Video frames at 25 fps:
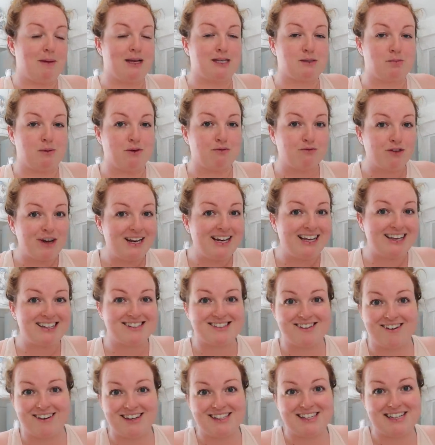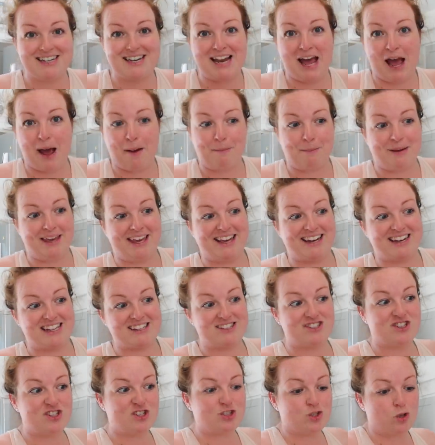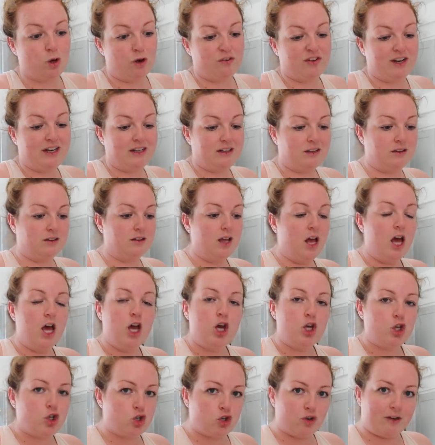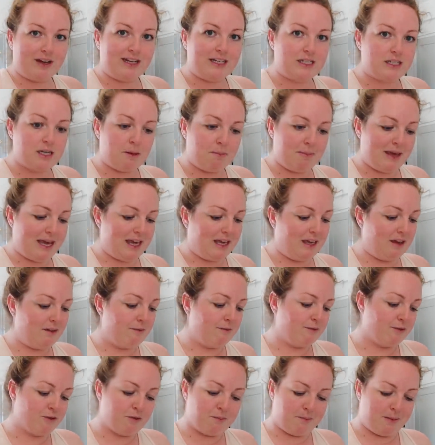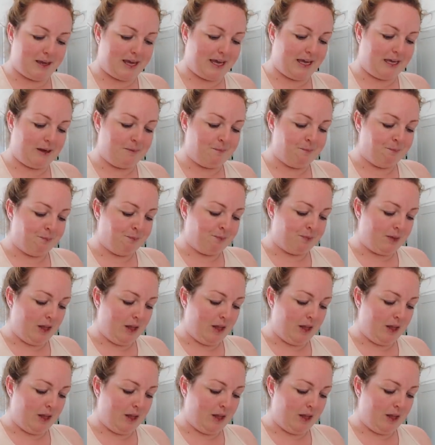it makes me really excited and happy and it's just sort of a little treat to me from me